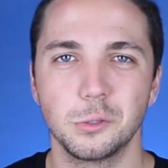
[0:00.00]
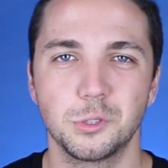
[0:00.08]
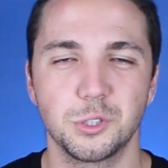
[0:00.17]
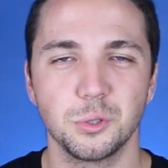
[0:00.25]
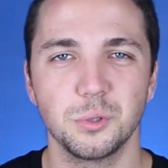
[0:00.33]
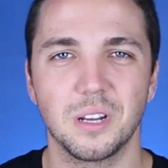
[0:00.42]
to
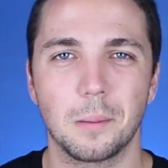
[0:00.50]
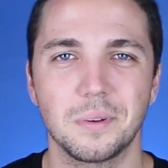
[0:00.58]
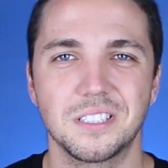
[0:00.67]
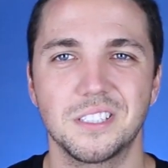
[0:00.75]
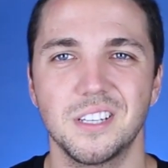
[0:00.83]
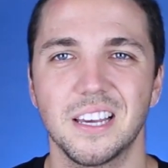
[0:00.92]
shoe
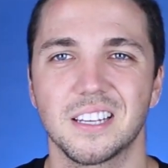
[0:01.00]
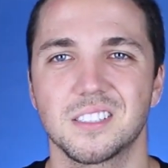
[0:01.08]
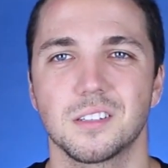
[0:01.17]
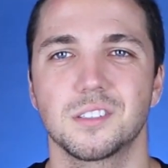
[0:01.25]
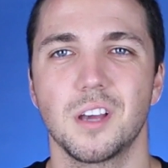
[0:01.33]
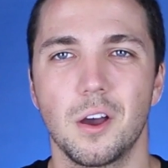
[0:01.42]
number
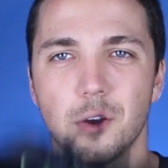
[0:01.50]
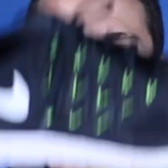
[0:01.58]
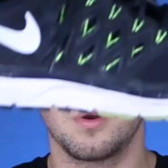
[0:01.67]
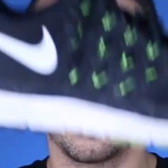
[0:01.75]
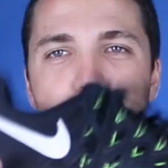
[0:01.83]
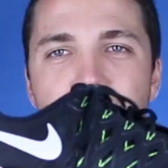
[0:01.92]
six.
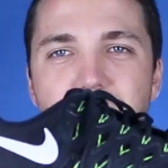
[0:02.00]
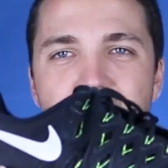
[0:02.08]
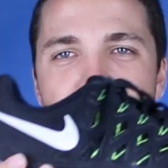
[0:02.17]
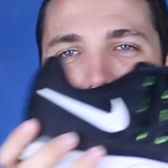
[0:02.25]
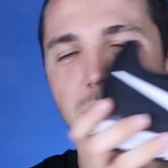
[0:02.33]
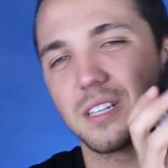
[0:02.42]
So
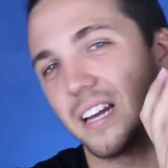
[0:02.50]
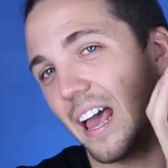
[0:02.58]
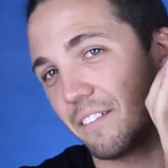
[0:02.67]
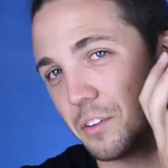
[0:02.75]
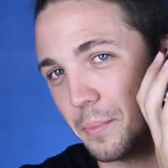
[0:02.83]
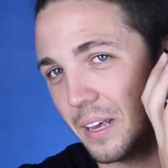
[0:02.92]
obviously there was gonna
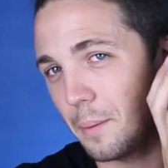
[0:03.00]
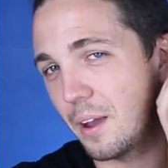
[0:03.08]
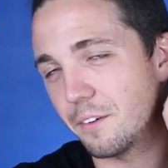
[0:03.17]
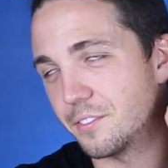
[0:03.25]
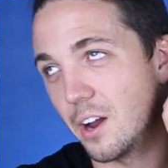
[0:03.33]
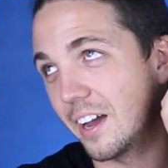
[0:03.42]
have to be a
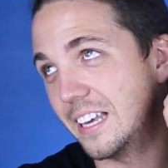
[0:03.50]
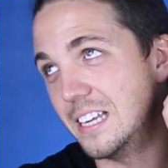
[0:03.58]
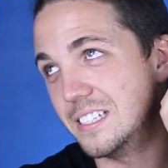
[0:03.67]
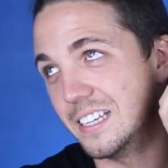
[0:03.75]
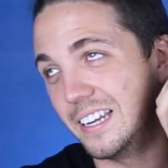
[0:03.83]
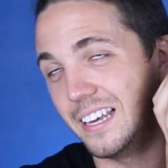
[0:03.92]
pair of
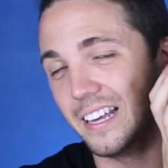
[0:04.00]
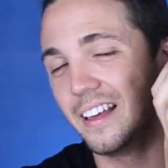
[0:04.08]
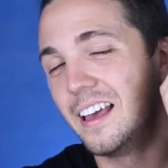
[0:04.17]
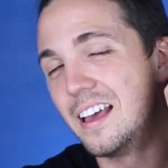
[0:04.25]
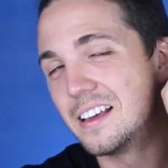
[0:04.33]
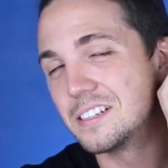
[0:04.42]
Nikes in here
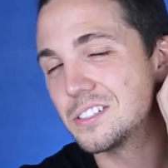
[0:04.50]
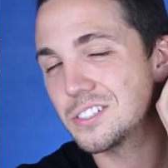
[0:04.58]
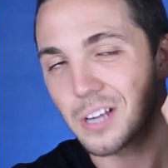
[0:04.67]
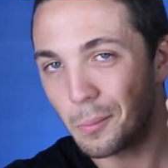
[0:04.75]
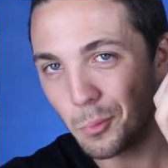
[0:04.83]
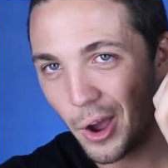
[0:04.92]

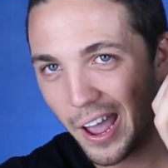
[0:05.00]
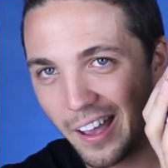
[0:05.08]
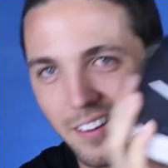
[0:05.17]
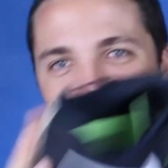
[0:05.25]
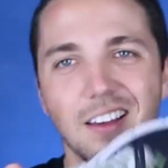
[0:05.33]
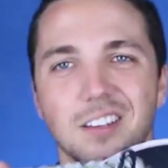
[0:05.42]

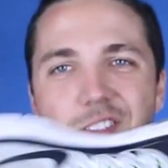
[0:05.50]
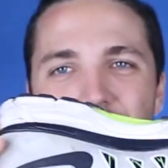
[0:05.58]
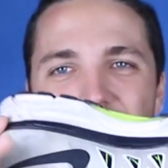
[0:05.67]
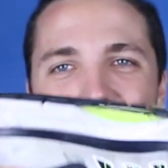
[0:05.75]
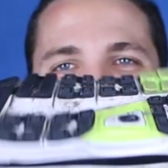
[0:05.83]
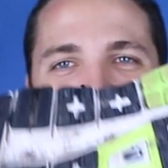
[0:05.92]
somewhere.
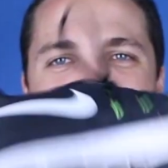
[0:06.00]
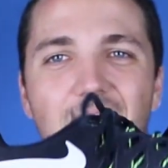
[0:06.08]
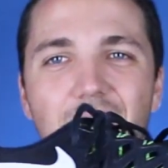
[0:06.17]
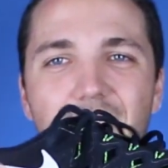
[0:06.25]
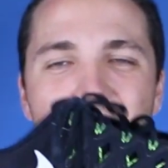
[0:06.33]
So here they are.